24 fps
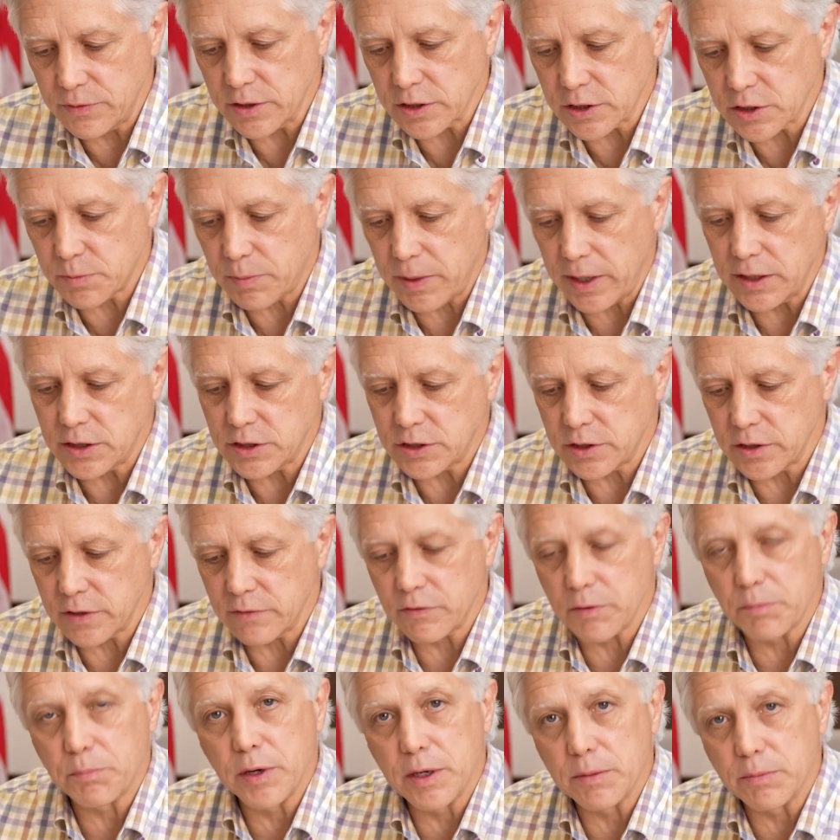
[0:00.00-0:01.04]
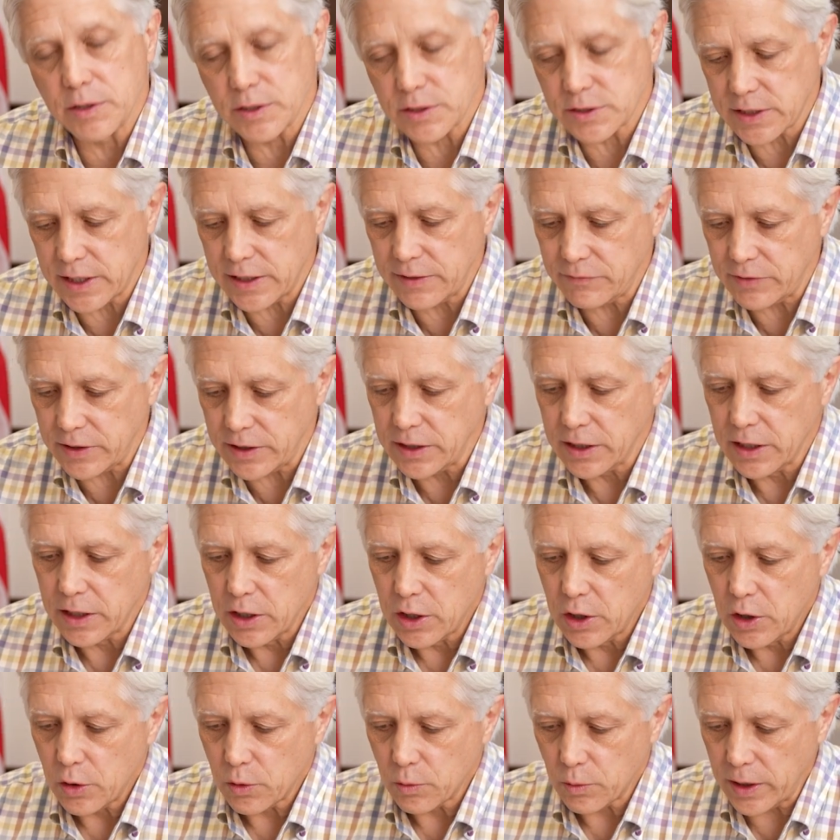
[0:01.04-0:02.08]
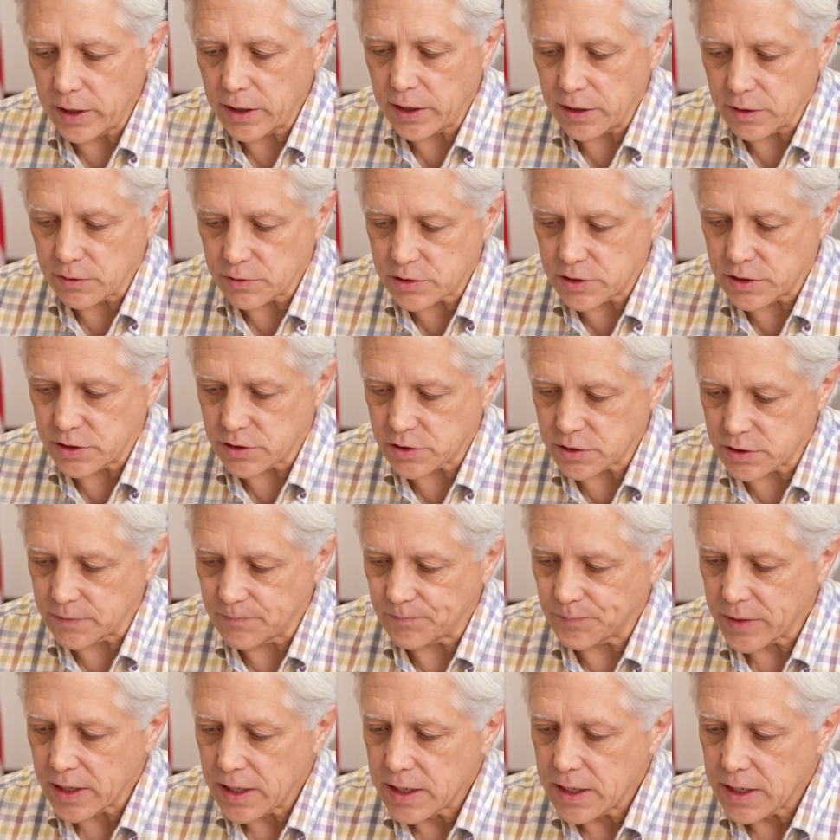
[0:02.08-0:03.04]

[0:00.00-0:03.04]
the expansion of the public safety radio system.